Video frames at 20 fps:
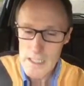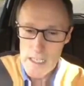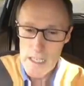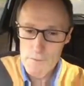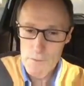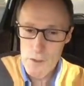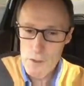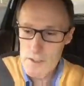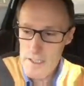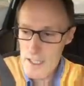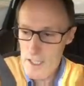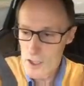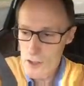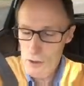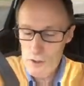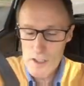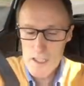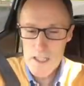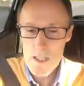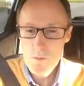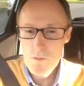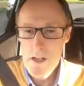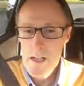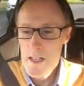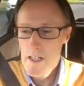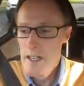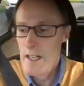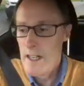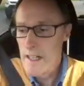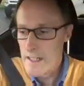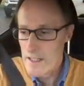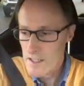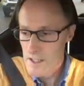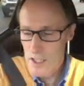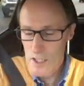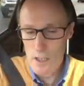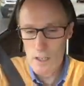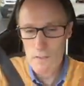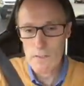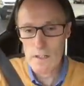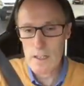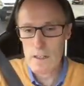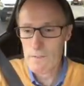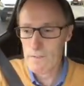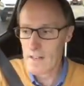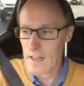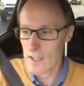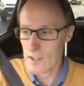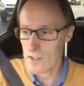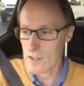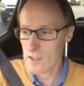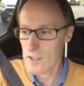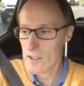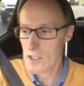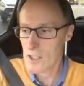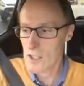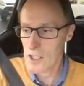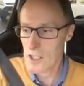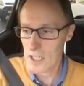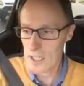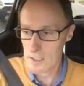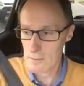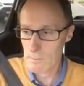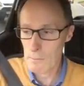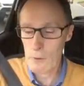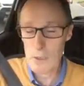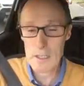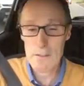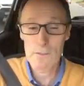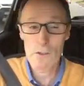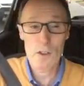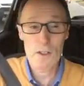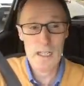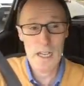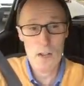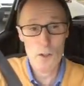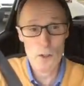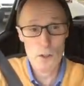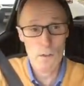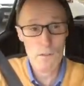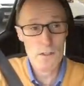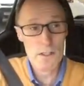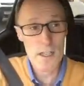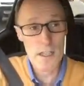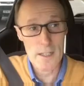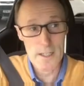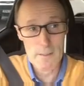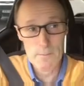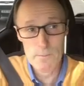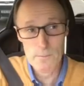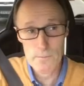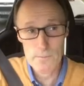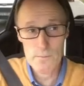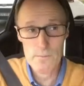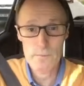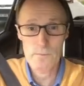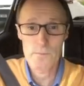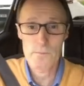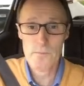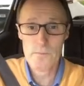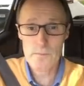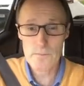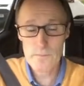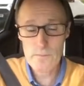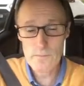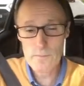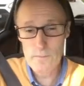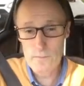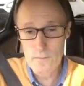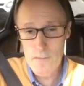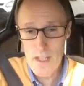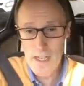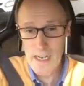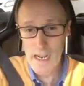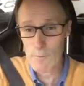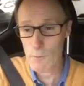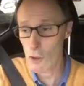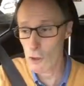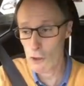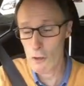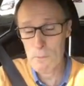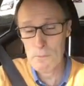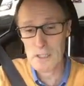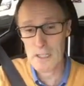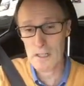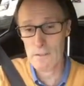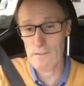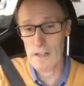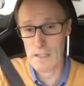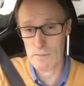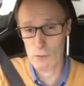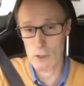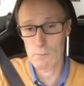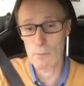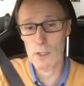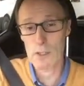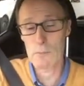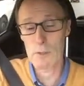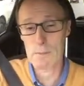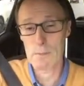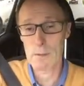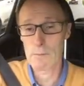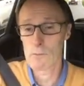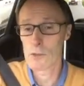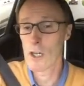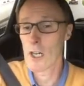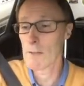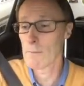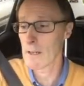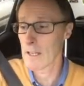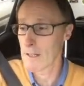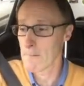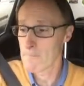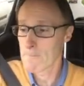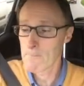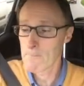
If you get stuck in the right lane and you're not very fast, you're going to have to put your foot down to overtake. And I'm not going particularly fast, I'm just building my speed up normally.